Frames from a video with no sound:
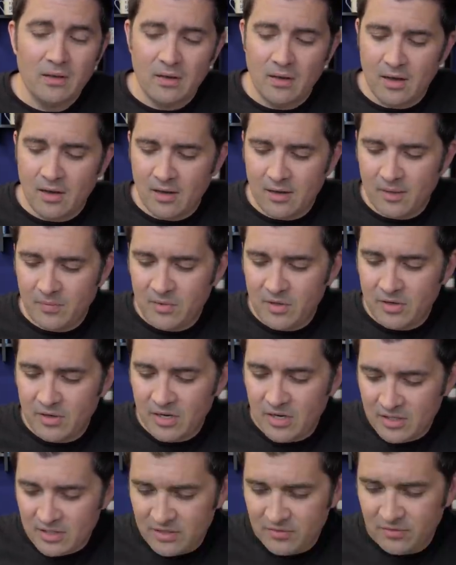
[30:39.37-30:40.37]
Um, there
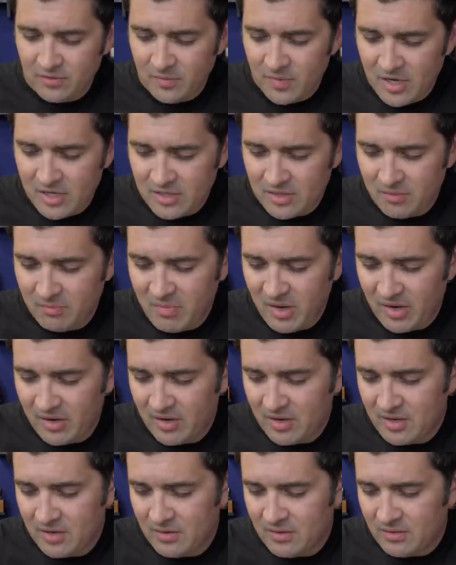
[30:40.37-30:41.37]
is information
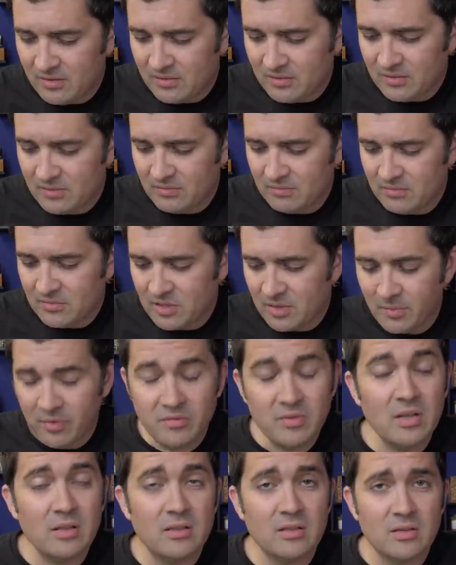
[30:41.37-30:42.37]
buried in some of
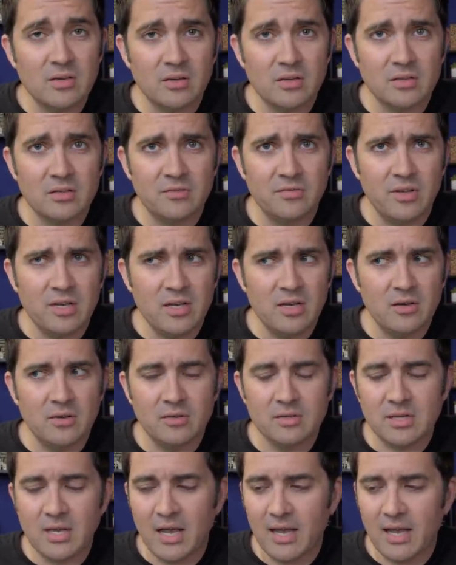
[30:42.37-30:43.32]
Nathan Tardif's videos.